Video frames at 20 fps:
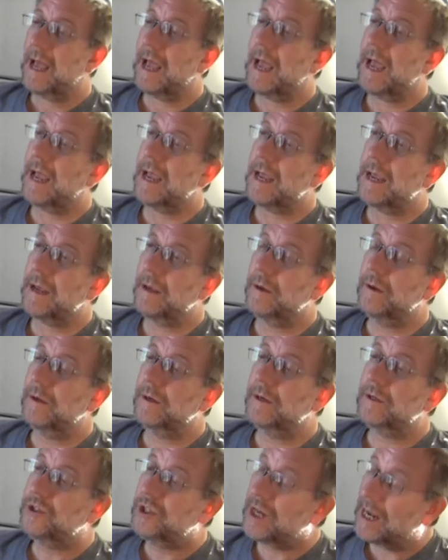a
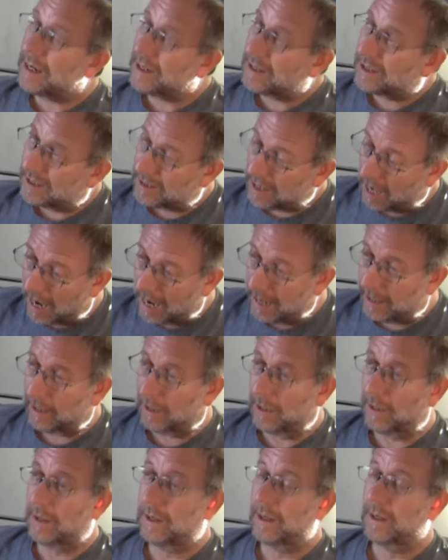
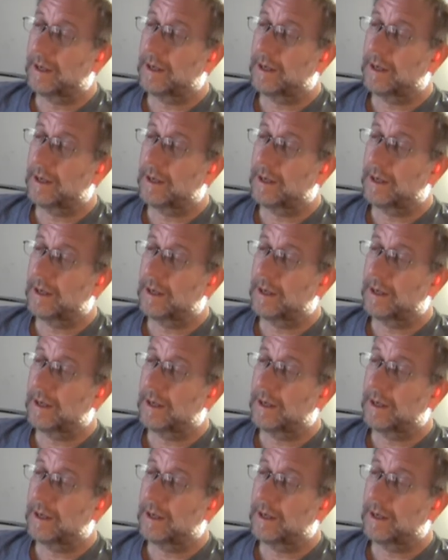genocidal